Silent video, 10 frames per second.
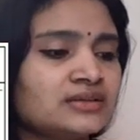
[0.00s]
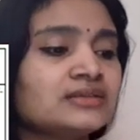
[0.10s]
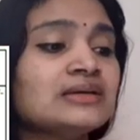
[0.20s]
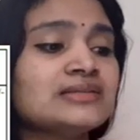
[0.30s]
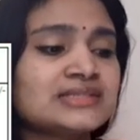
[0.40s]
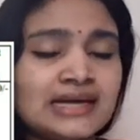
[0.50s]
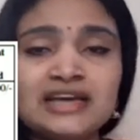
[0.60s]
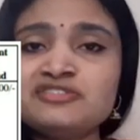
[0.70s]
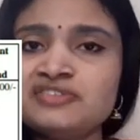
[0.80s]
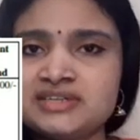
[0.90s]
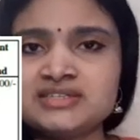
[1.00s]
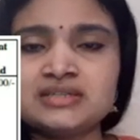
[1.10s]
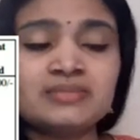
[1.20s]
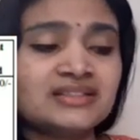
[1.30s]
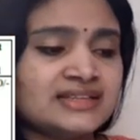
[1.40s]
The stipend,
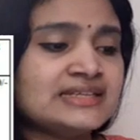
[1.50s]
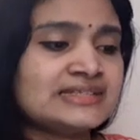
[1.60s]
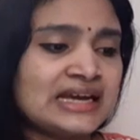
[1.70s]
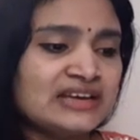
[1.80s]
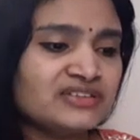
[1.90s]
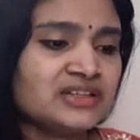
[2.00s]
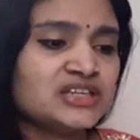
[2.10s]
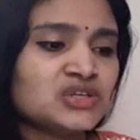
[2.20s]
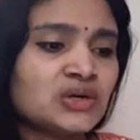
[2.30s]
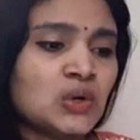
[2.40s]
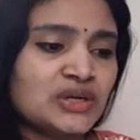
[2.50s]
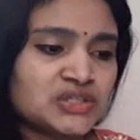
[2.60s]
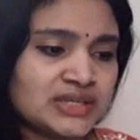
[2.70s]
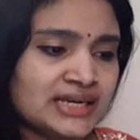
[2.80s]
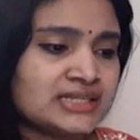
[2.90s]
the monthly stipend that you are going
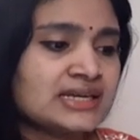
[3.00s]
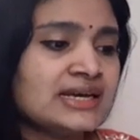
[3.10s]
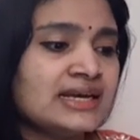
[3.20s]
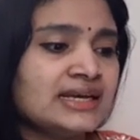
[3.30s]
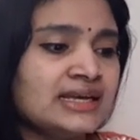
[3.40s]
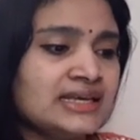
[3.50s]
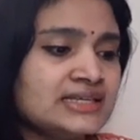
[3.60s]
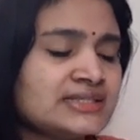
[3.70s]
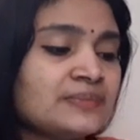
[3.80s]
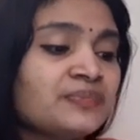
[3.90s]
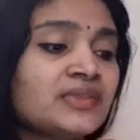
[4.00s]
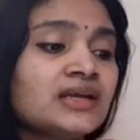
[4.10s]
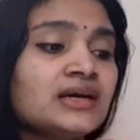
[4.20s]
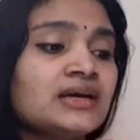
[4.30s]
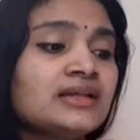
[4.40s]
to get is
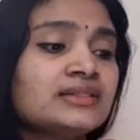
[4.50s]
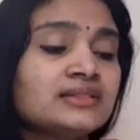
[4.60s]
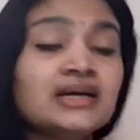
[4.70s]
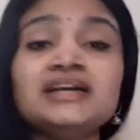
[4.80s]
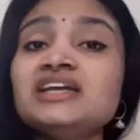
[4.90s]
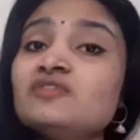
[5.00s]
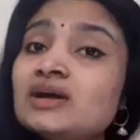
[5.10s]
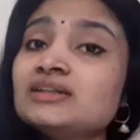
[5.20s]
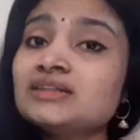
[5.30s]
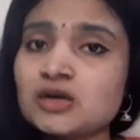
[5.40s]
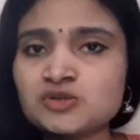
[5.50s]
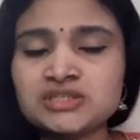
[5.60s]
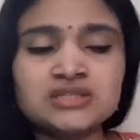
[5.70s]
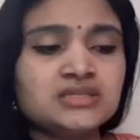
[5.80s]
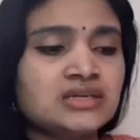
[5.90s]

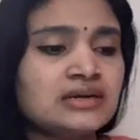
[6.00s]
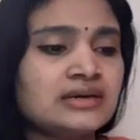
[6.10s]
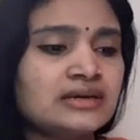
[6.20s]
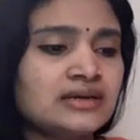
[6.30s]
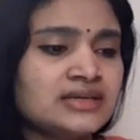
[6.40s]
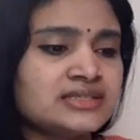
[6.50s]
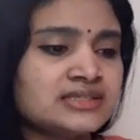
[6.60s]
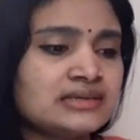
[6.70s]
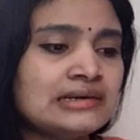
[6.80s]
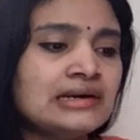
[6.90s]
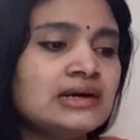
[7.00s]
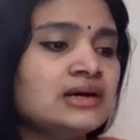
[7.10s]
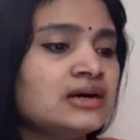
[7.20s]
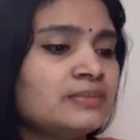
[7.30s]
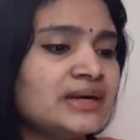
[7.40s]
31,000 is the
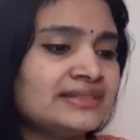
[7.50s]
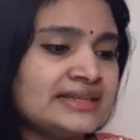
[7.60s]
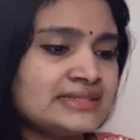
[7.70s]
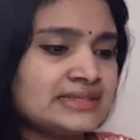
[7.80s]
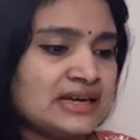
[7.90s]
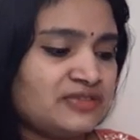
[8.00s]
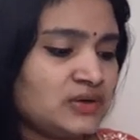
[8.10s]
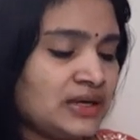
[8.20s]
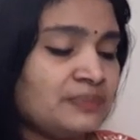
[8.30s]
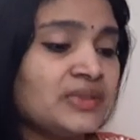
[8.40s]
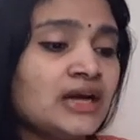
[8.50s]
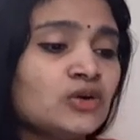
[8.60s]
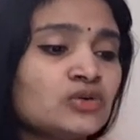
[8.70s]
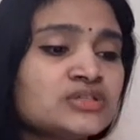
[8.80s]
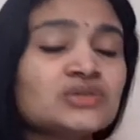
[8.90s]
monthly stipend. Okay, and
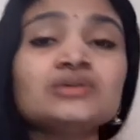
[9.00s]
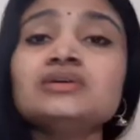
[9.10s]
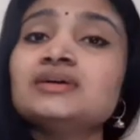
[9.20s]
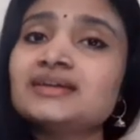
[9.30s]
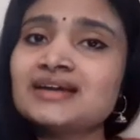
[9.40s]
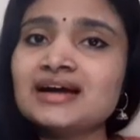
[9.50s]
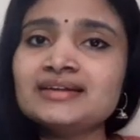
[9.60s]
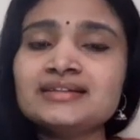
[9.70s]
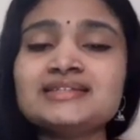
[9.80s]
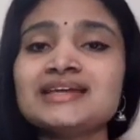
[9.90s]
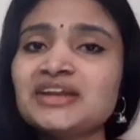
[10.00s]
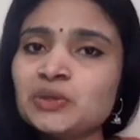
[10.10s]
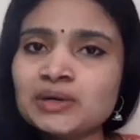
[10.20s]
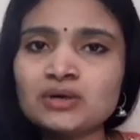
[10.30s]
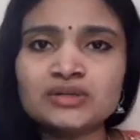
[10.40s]
also regarding the
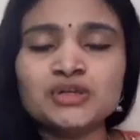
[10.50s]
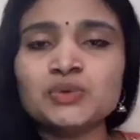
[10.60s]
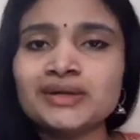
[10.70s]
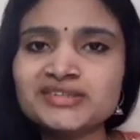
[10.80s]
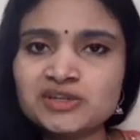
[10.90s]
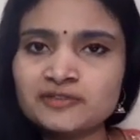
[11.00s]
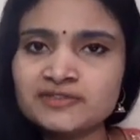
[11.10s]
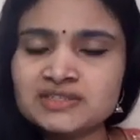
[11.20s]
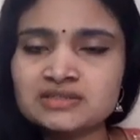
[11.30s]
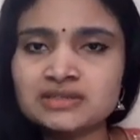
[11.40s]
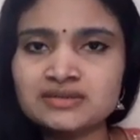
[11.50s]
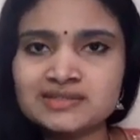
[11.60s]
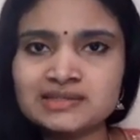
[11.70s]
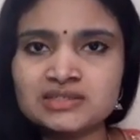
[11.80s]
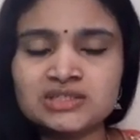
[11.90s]
tenure or the duration of this
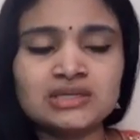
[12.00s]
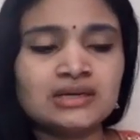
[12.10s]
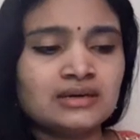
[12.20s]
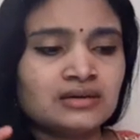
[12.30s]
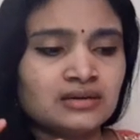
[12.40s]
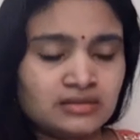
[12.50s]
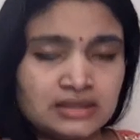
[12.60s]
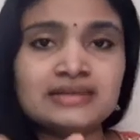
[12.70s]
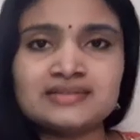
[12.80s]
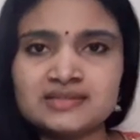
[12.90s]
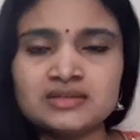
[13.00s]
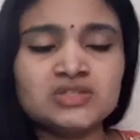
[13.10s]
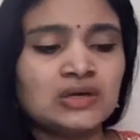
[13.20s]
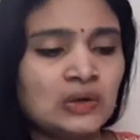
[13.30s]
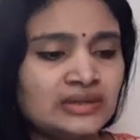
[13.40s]
research
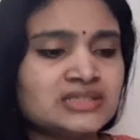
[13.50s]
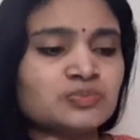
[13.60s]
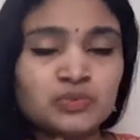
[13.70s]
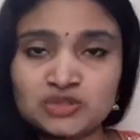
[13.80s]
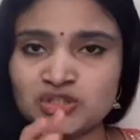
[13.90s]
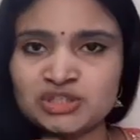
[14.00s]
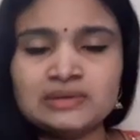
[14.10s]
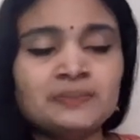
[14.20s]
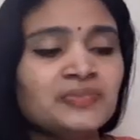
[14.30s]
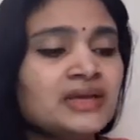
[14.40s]
or this position,